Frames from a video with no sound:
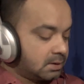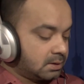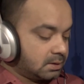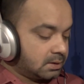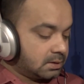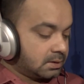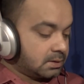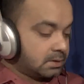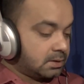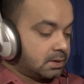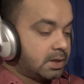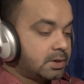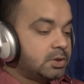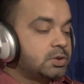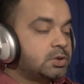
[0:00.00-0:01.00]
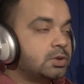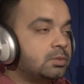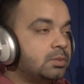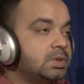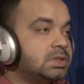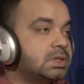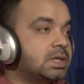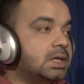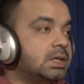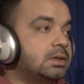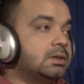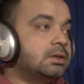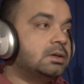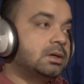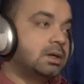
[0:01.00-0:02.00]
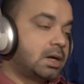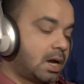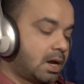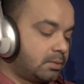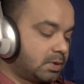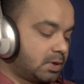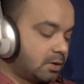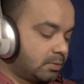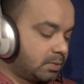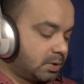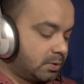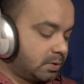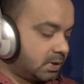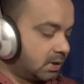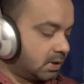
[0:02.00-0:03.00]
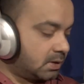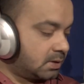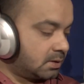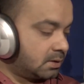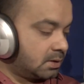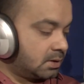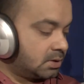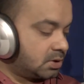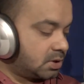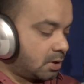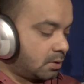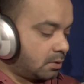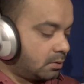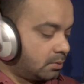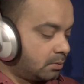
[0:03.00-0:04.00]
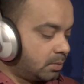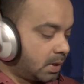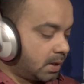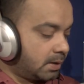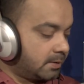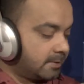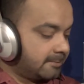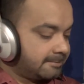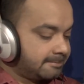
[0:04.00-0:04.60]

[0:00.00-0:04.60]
Thank you so much and have a lovely weekend. Ciao. Bye.